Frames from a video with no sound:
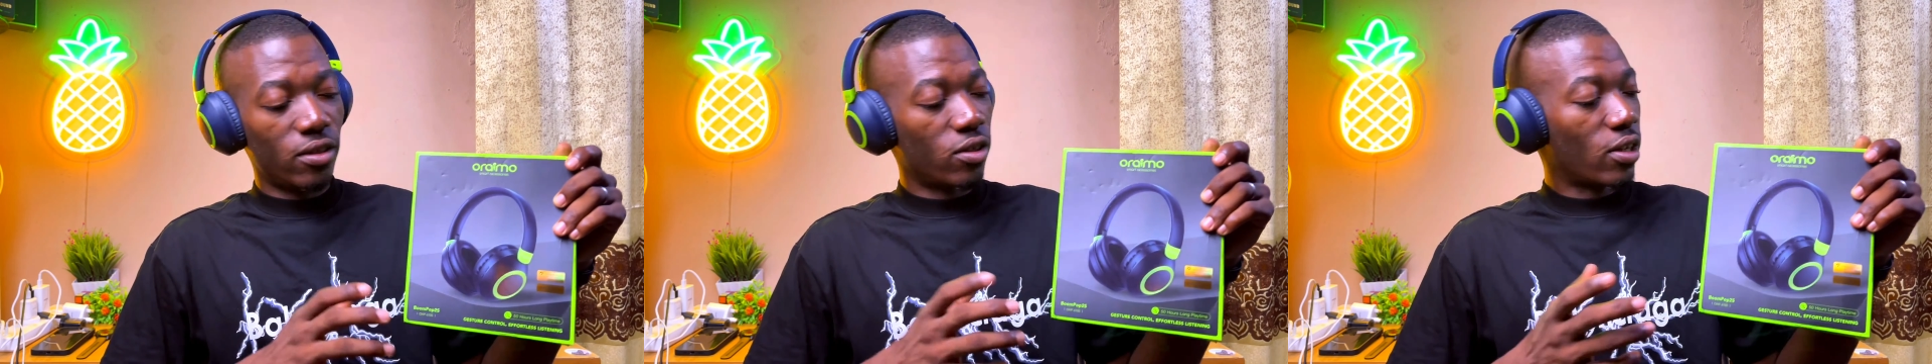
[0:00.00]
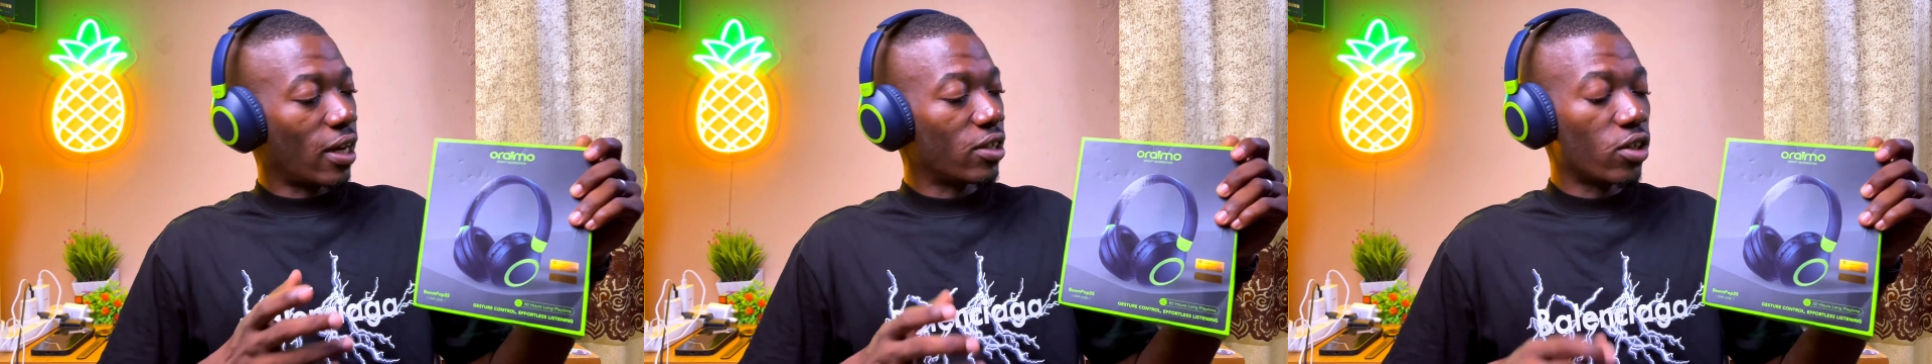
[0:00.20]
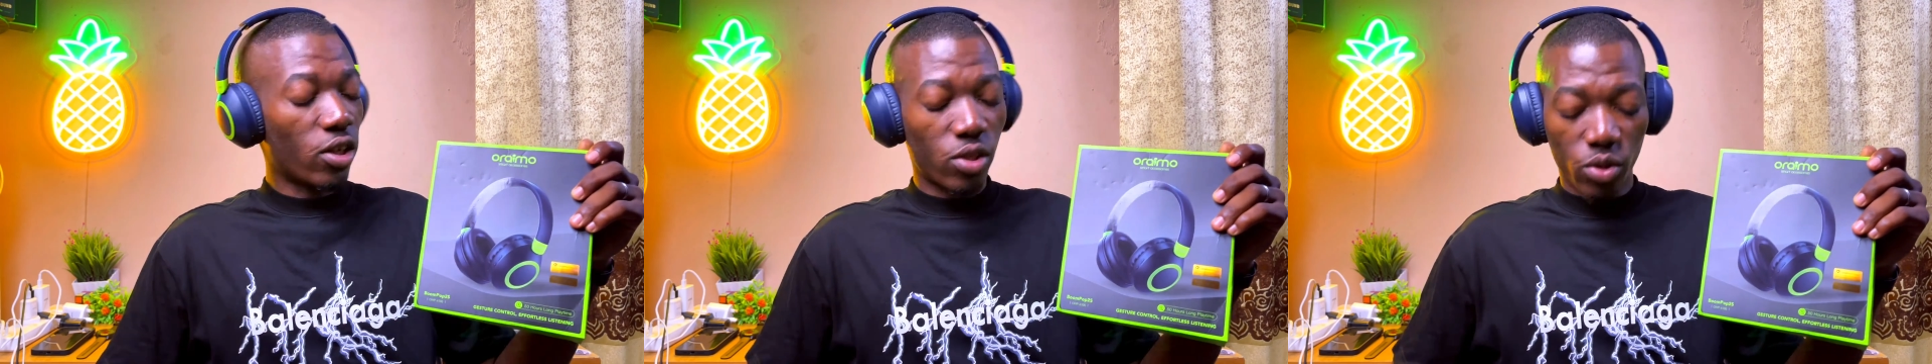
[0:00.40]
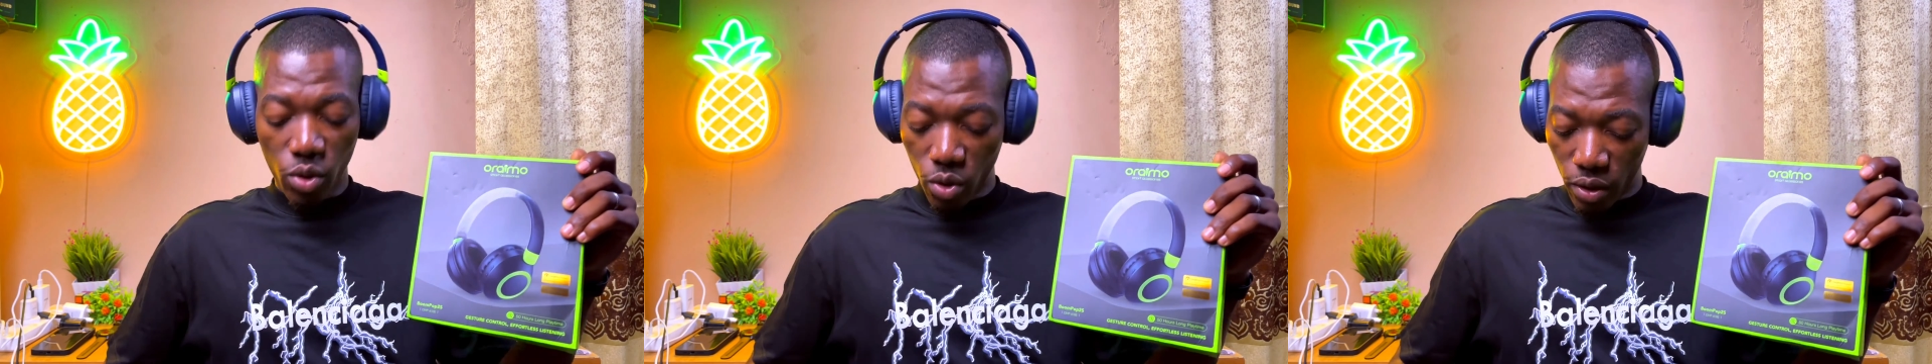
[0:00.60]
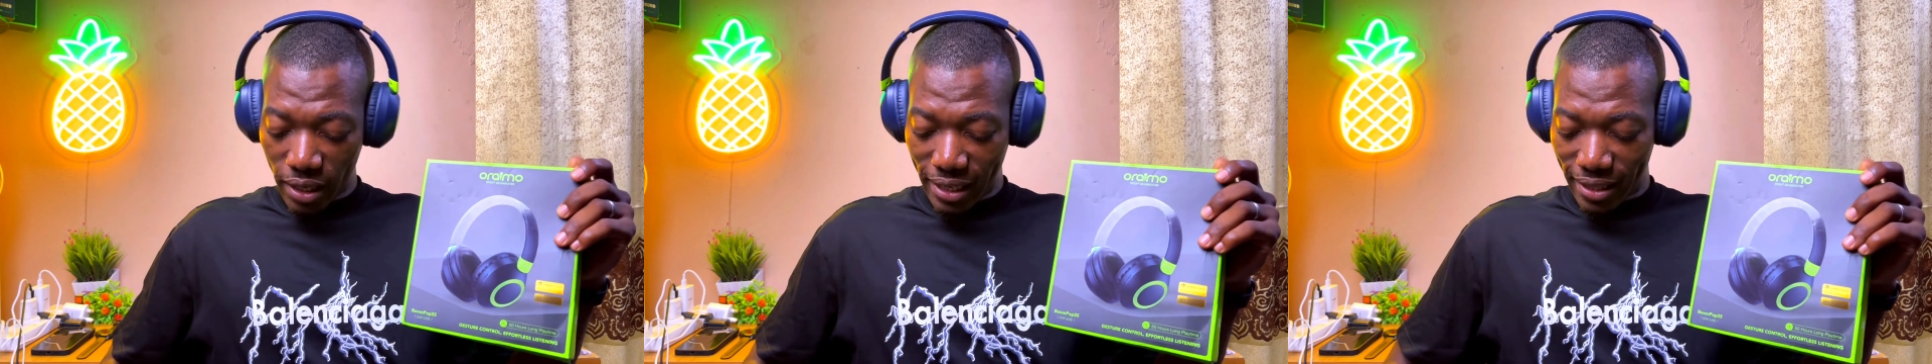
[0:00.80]
you can just
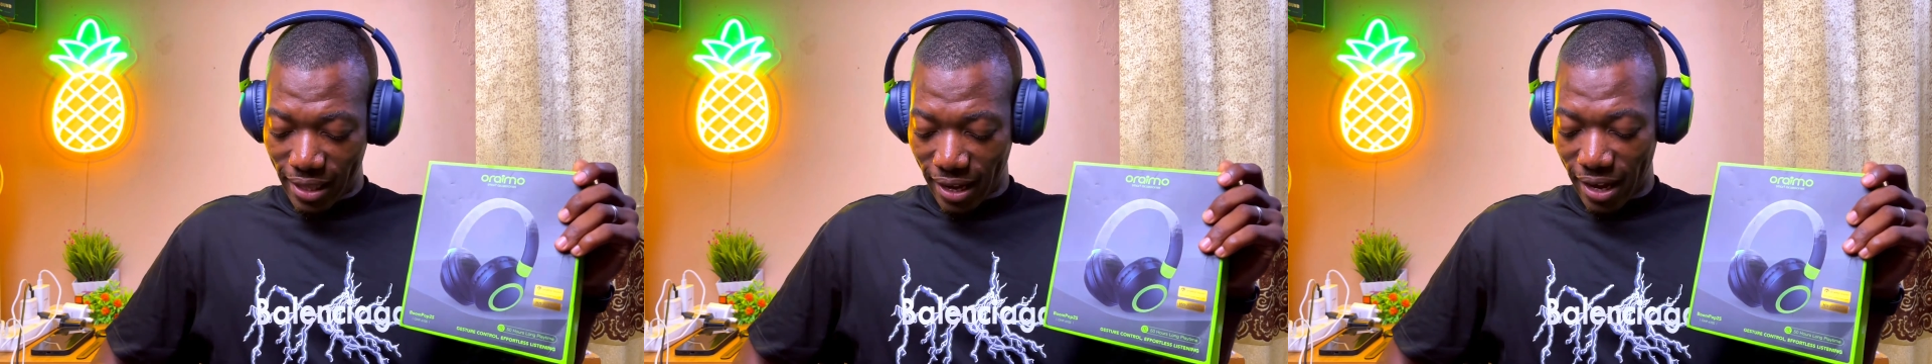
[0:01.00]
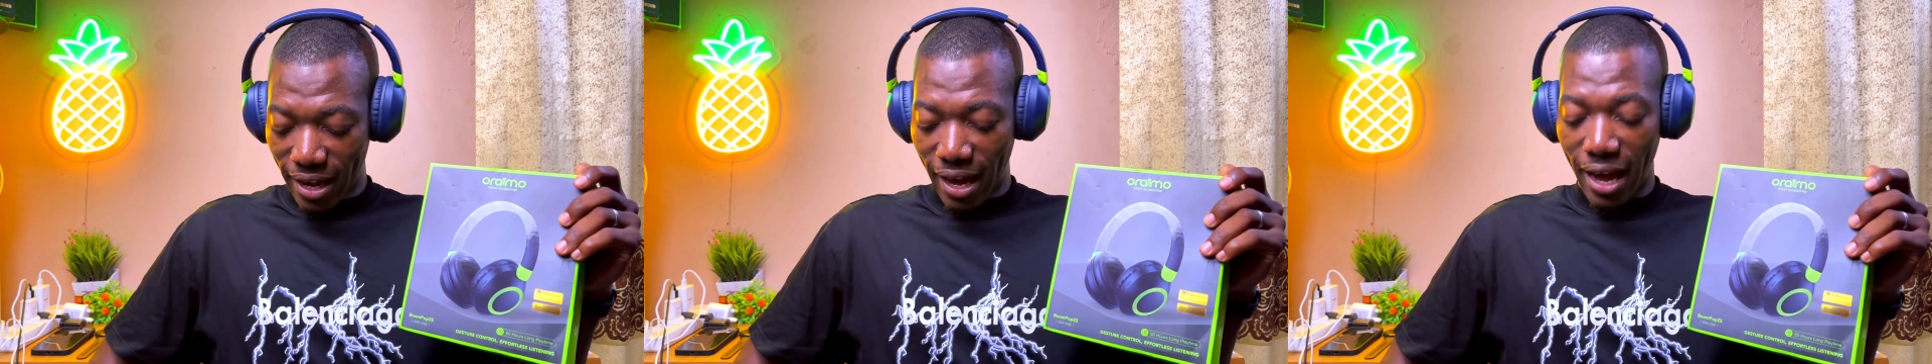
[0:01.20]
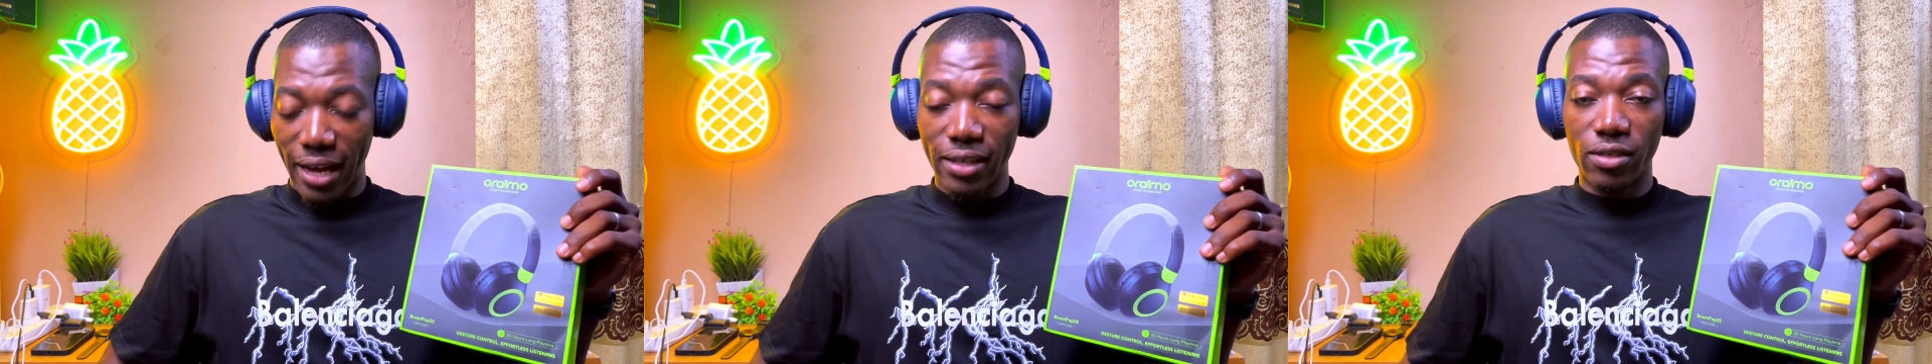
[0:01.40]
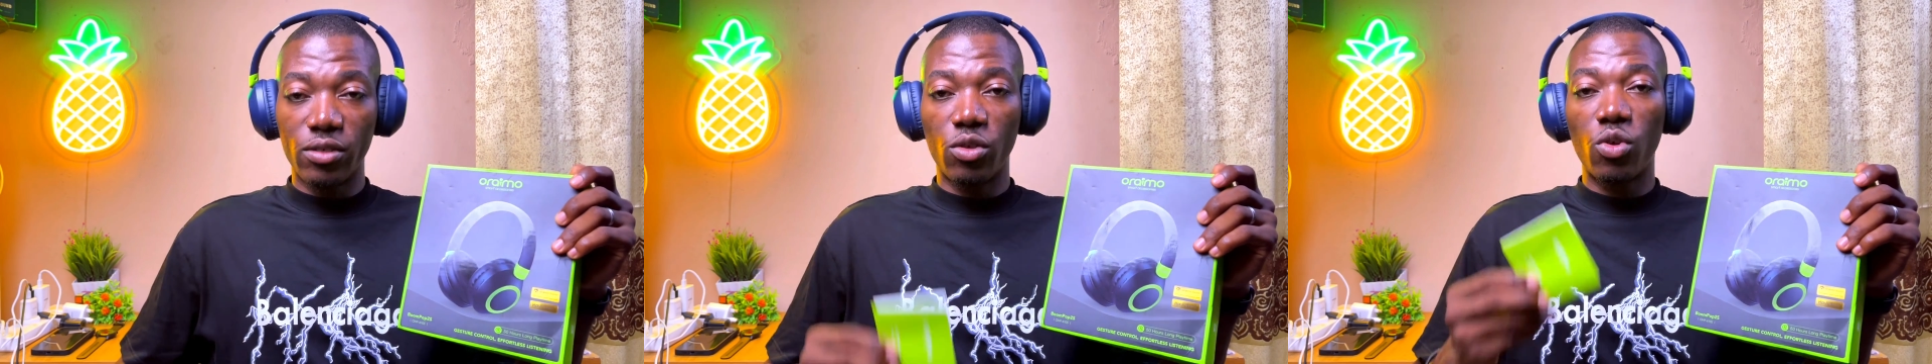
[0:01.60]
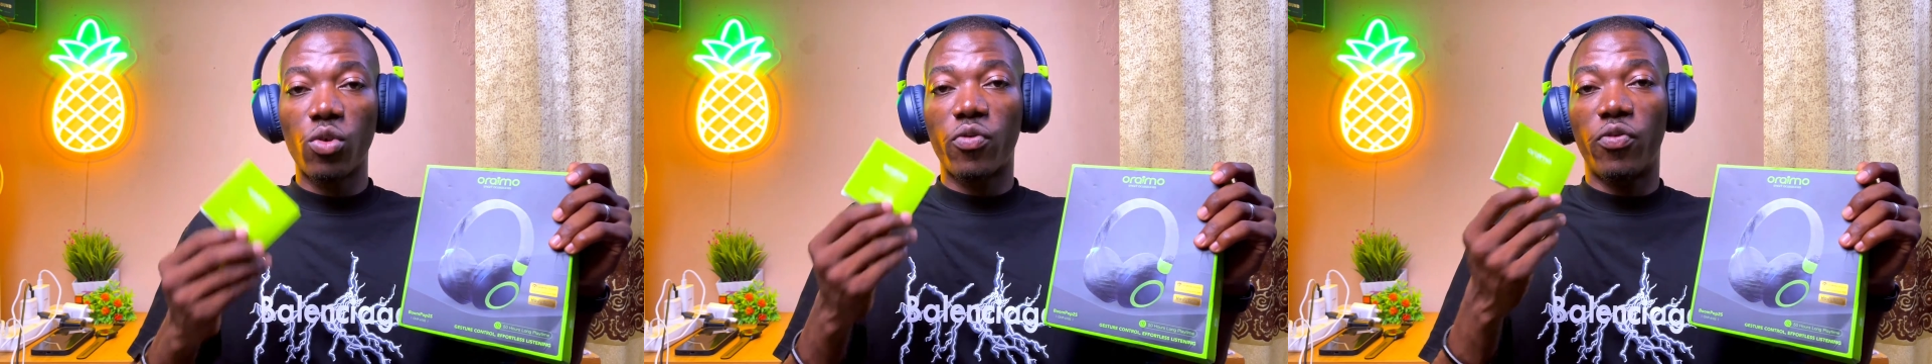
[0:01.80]
go in there and
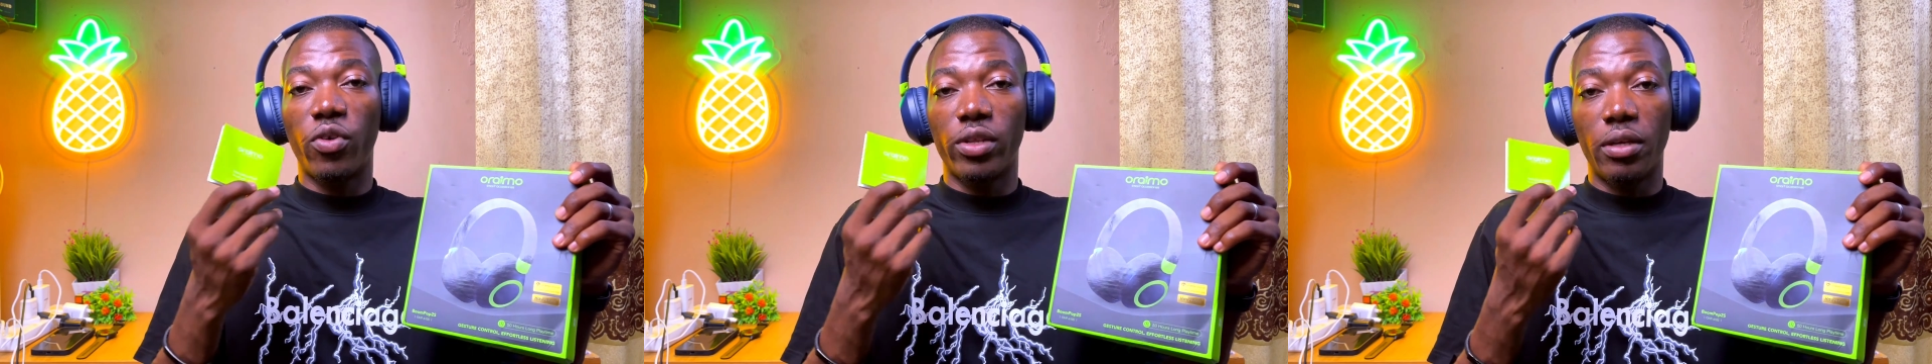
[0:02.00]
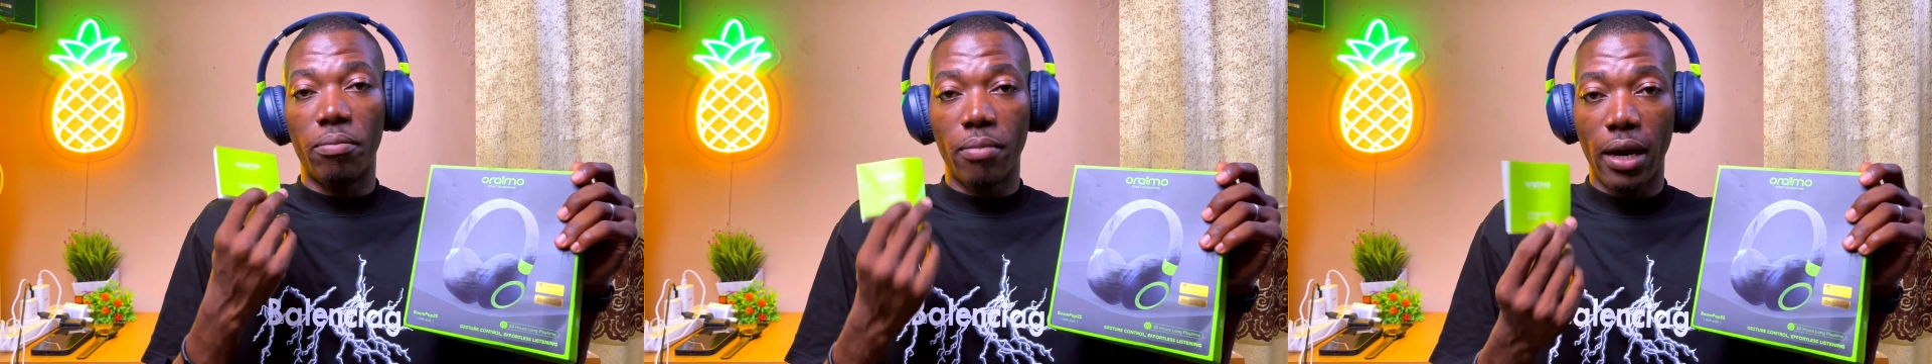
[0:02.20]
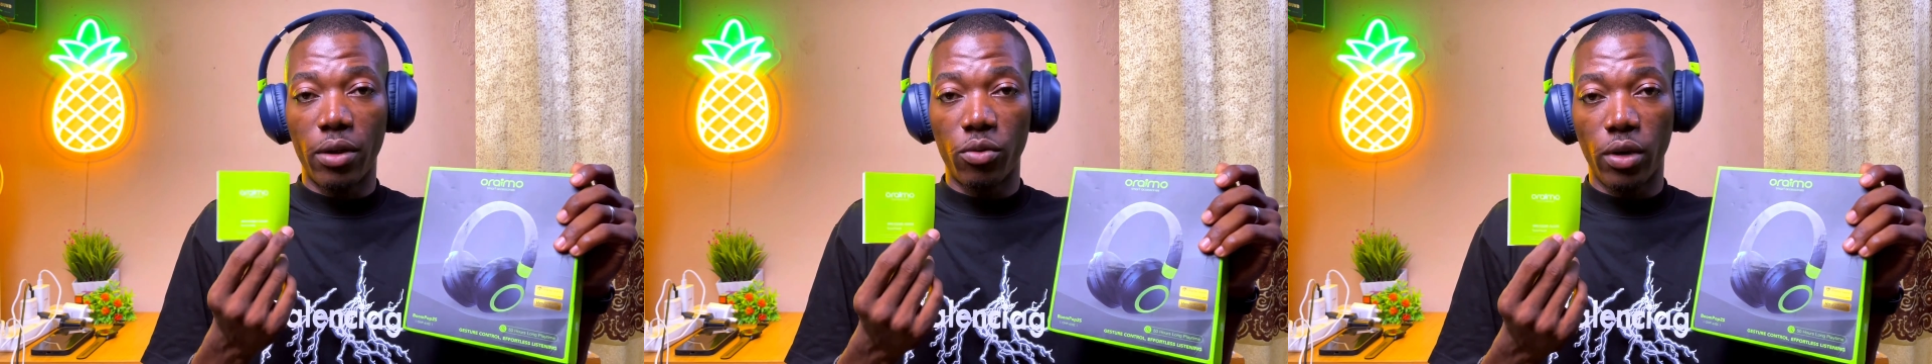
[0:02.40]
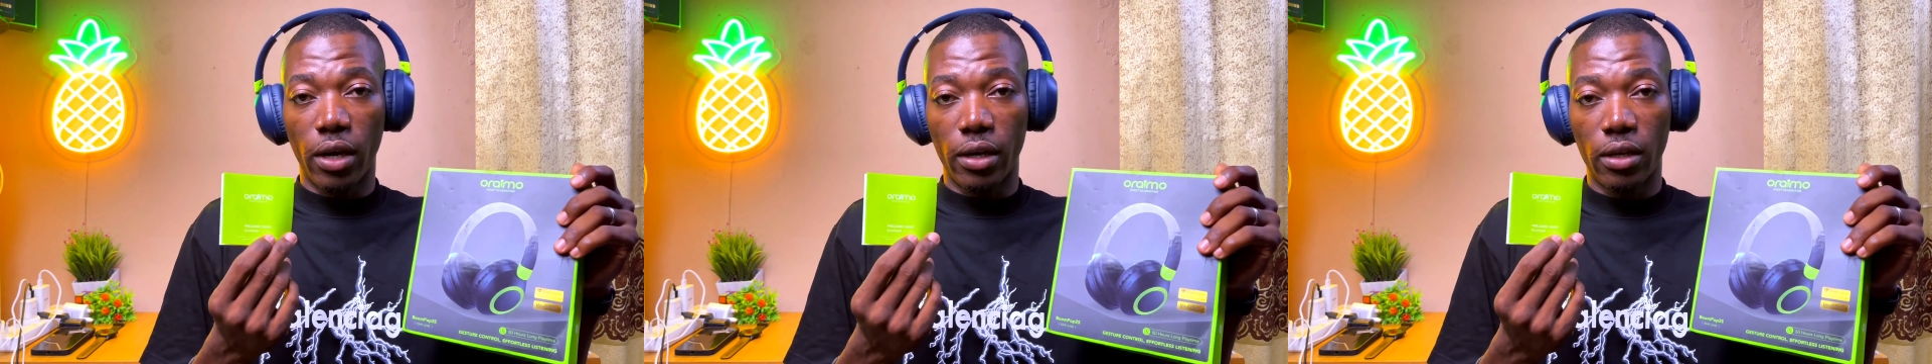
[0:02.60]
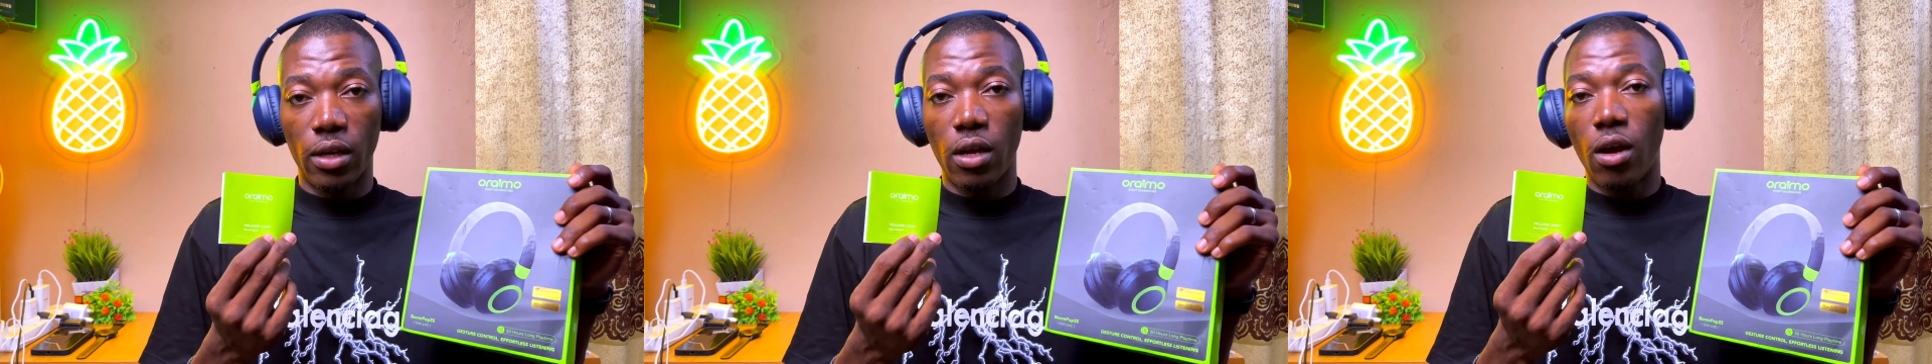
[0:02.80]
look for the manual.